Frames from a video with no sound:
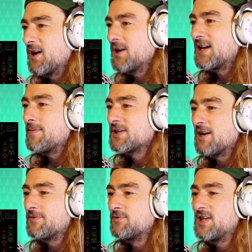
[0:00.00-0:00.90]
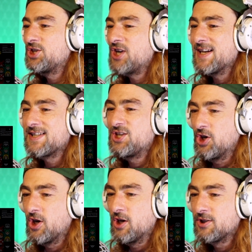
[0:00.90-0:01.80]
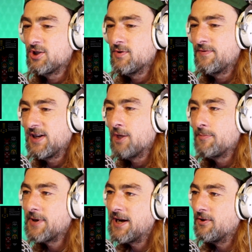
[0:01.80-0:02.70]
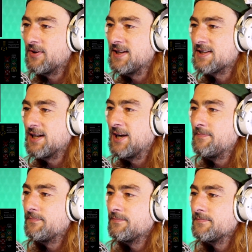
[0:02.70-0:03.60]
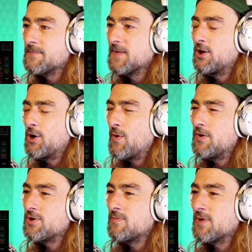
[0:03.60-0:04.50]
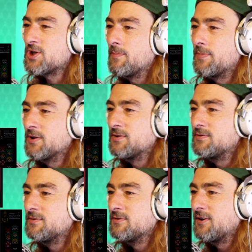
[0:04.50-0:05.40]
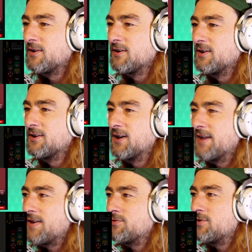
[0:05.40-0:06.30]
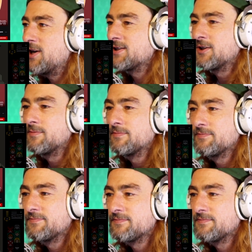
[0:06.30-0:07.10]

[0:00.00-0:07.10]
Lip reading: I'm going to get myself a really jazzy shirt and do a video about it on the internet. No, I won't do my top button. I'll have that right done up.